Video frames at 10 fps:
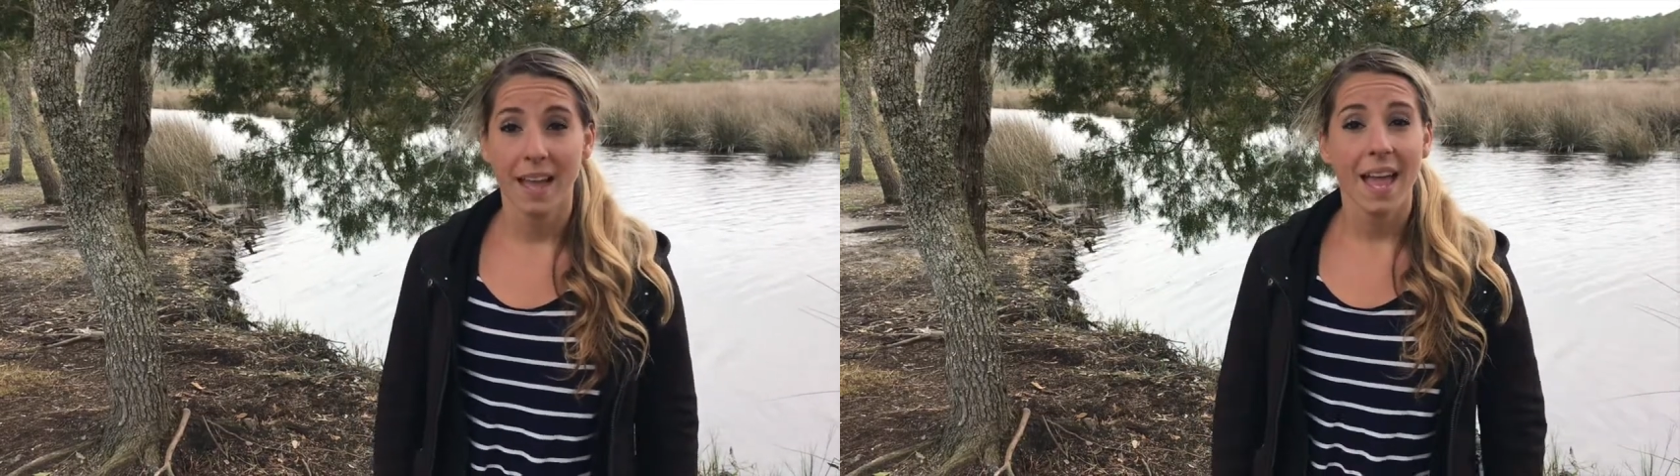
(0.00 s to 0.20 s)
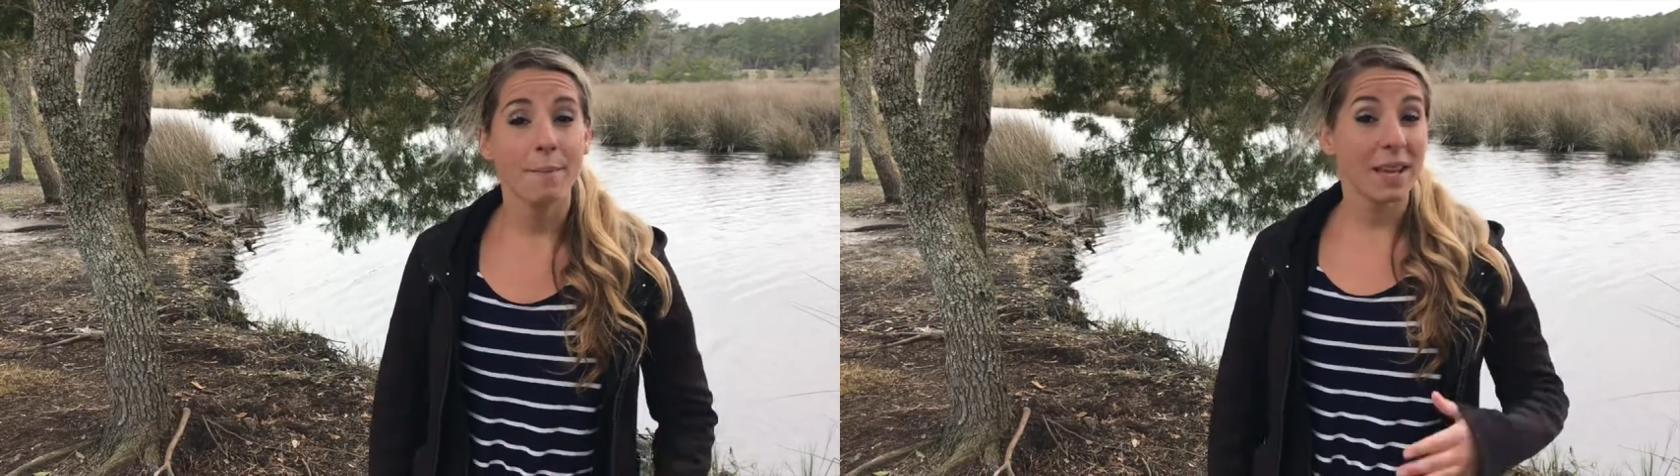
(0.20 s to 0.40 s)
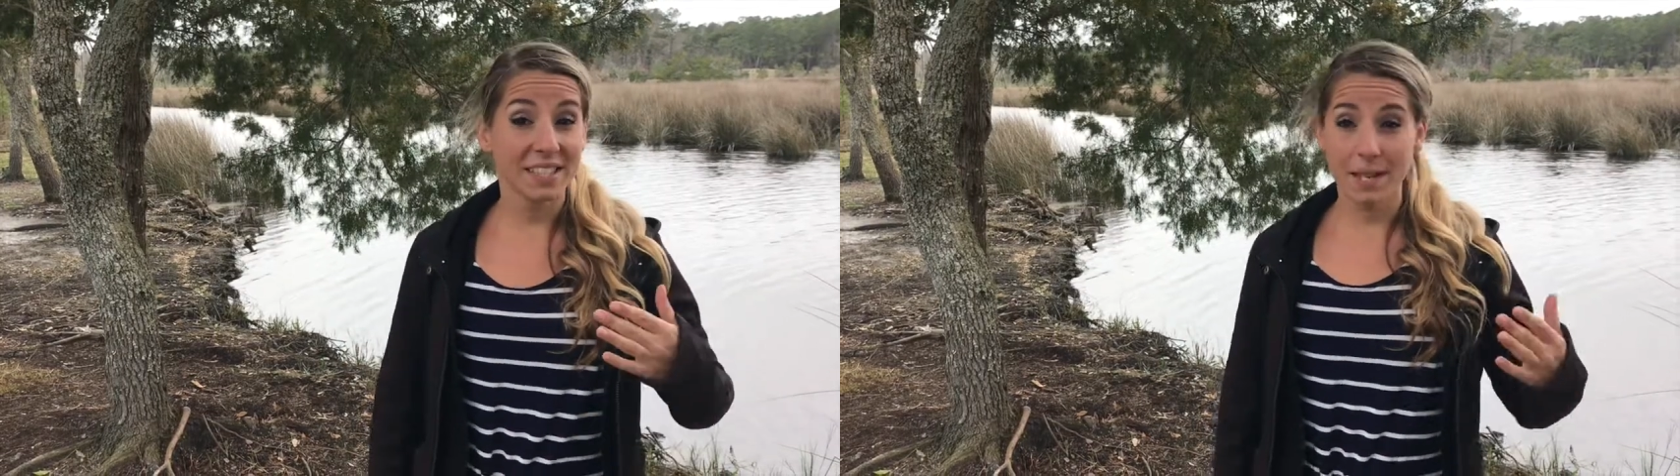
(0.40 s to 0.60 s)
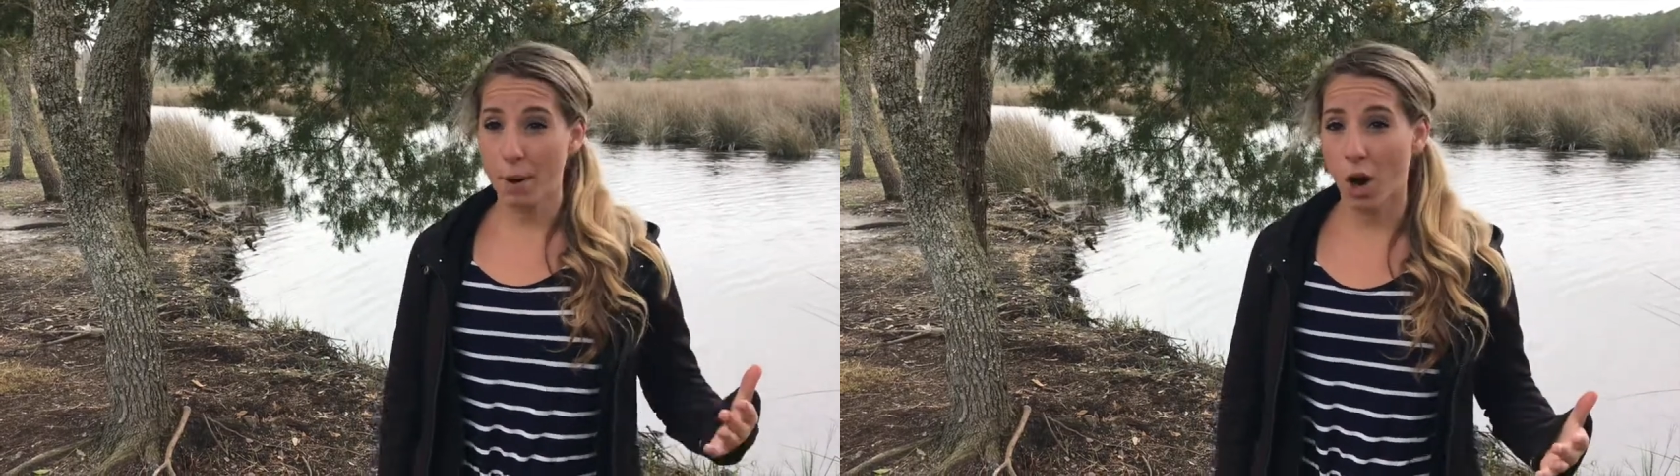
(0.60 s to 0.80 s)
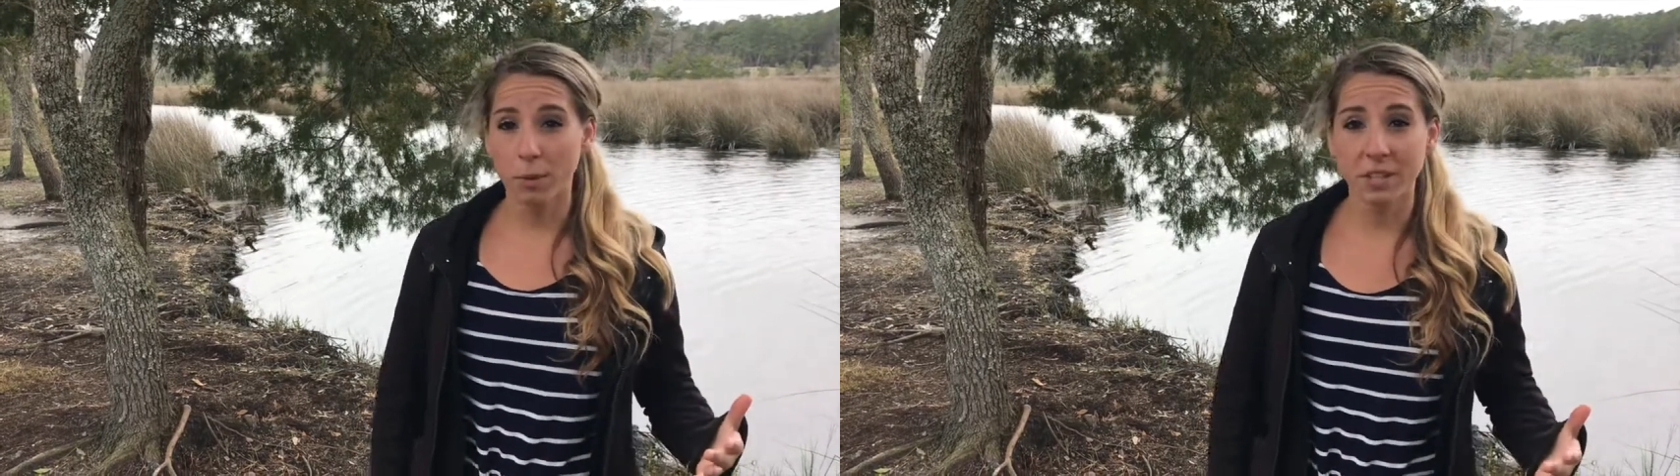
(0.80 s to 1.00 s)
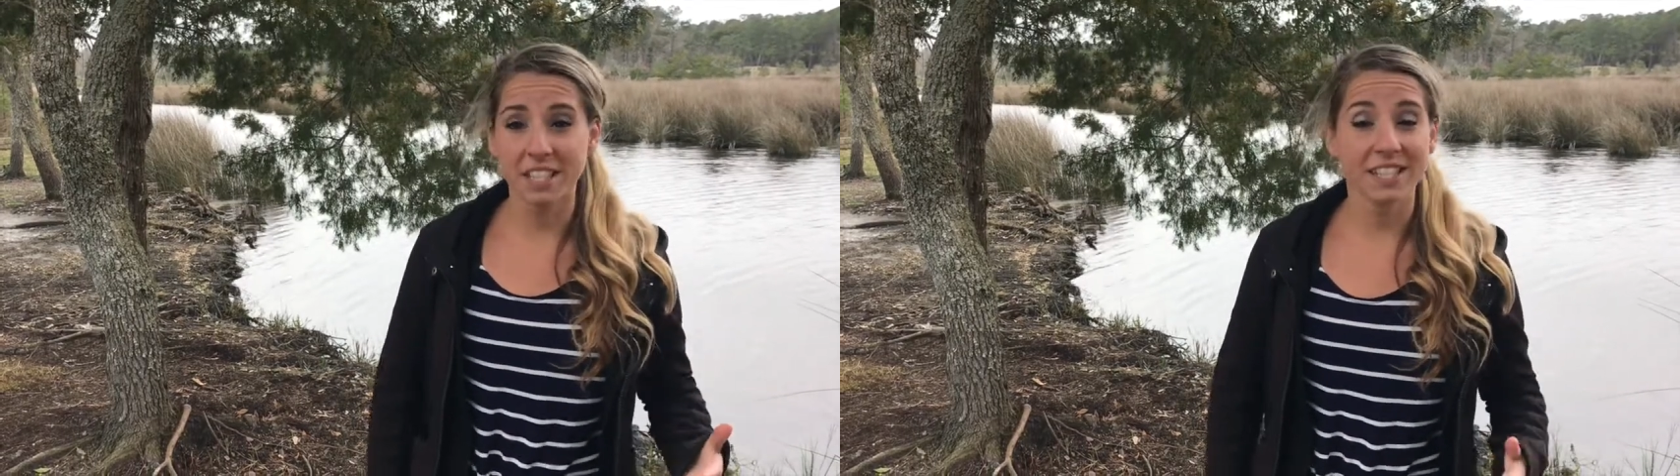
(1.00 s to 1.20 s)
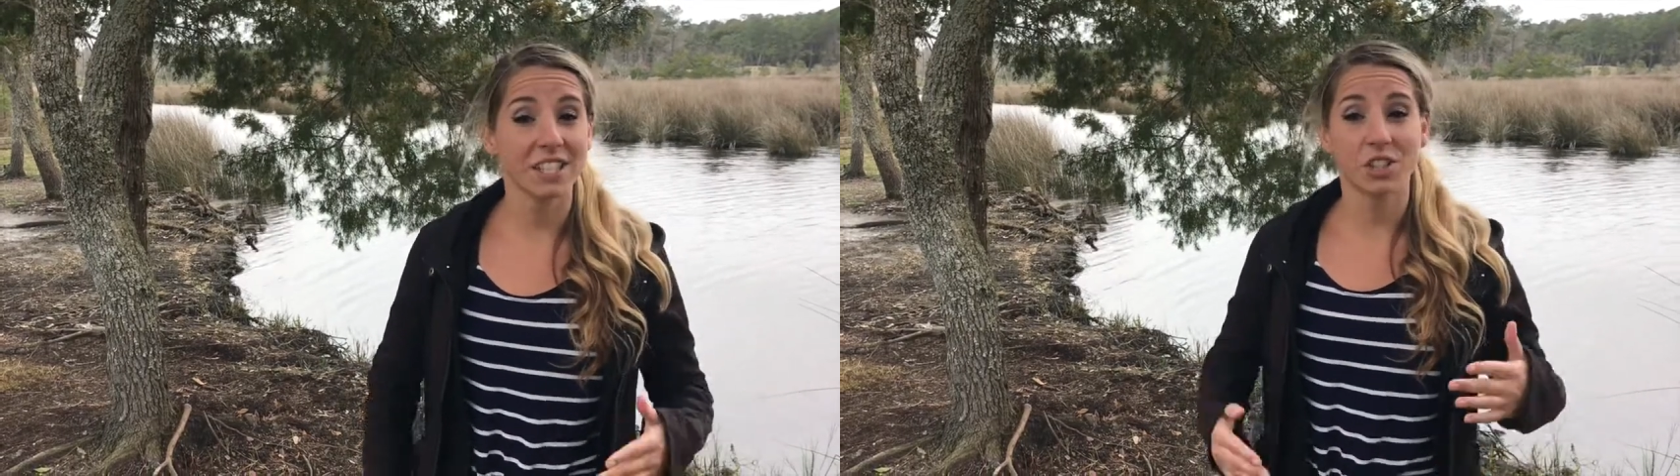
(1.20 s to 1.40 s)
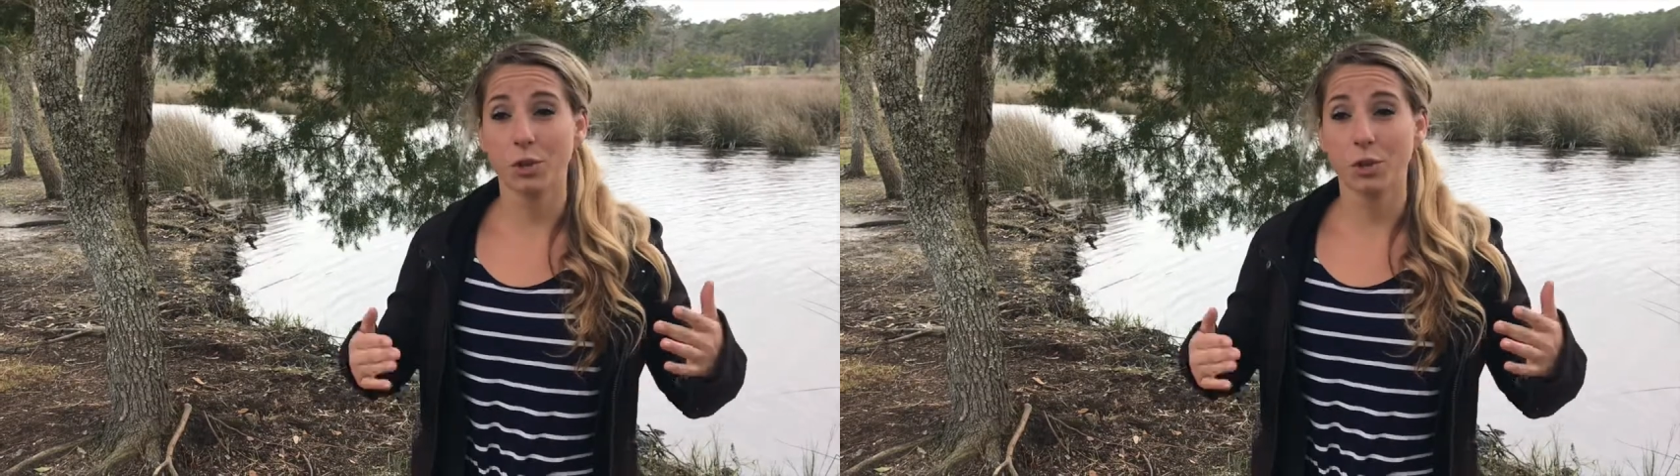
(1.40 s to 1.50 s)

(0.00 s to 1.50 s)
It may seem harmless and as